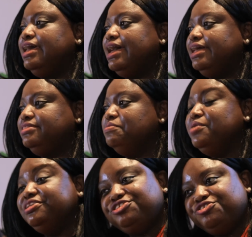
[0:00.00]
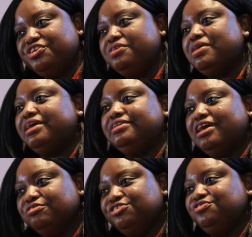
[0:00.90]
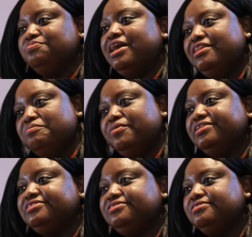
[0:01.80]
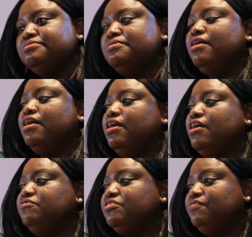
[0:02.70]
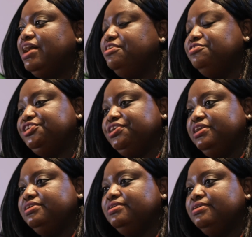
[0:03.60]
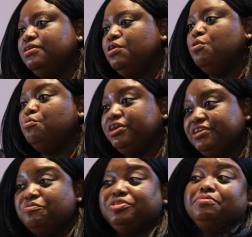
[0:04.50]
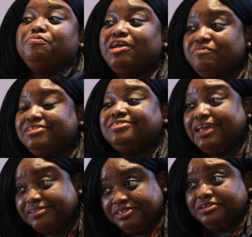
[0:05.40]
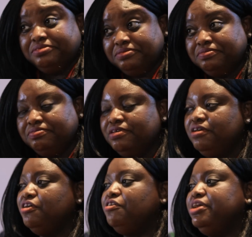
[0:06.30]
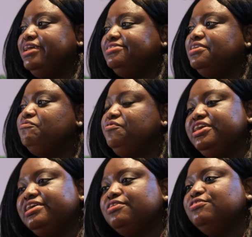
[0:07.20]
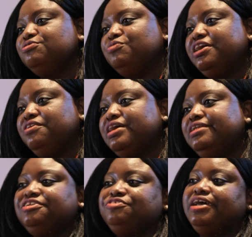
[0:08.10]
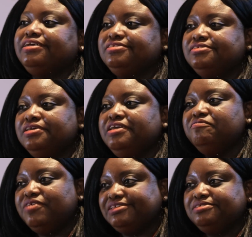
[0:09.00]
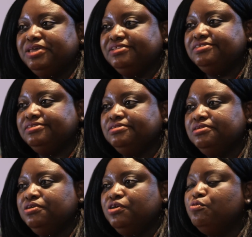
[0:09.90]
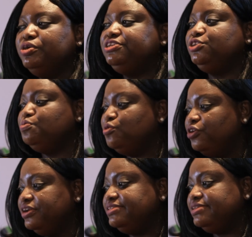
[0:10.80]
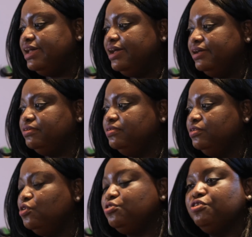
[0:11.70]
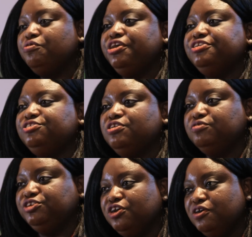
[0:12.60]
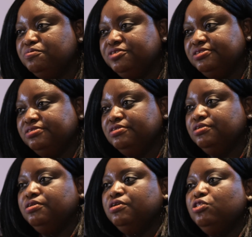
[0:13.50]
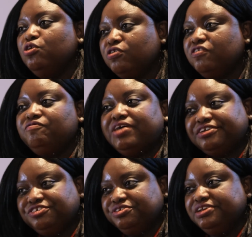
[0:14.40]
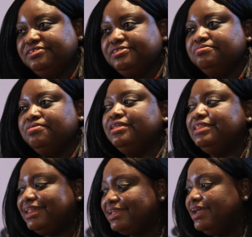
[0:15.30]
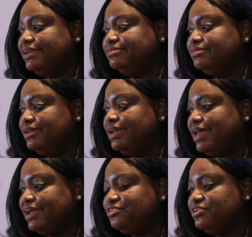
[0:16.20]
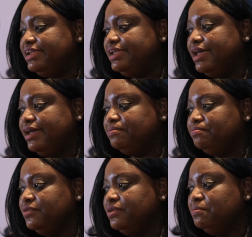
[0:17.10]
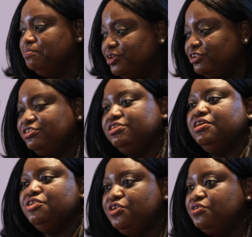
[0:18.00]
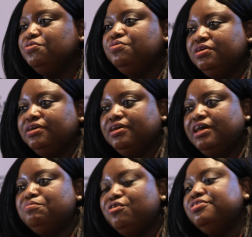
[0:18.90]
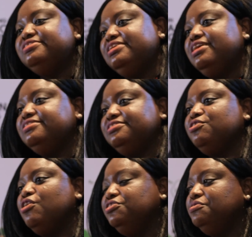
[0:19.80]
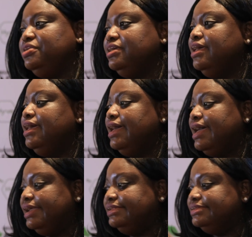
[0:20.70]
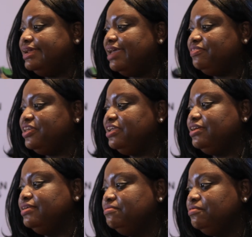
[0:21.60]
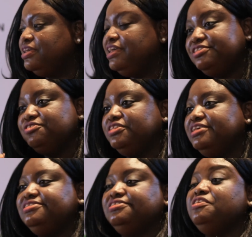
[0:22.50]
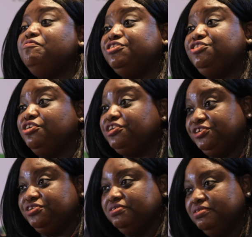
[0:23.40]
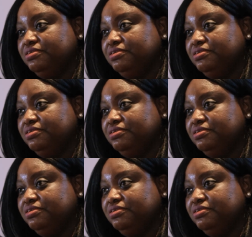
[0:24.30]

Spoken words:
at the midstream and downstream elements of the value chain, working with the private sector, creating vehicles where you can attract investments, which supports local creation of jobs, local factories that can actually build a new and more resilient economy. And I think key to this is infrastructure.